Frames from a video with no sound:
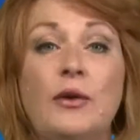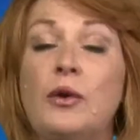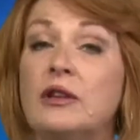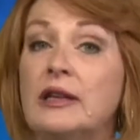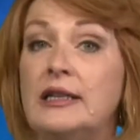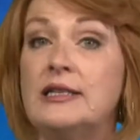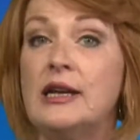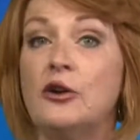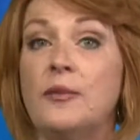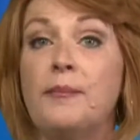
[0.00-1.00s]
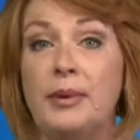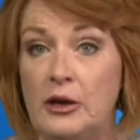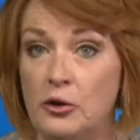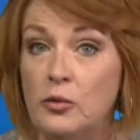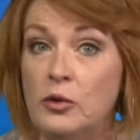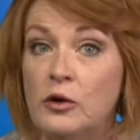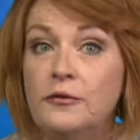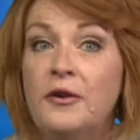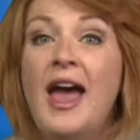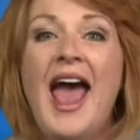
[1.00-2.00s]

with lead singer Peter Wolf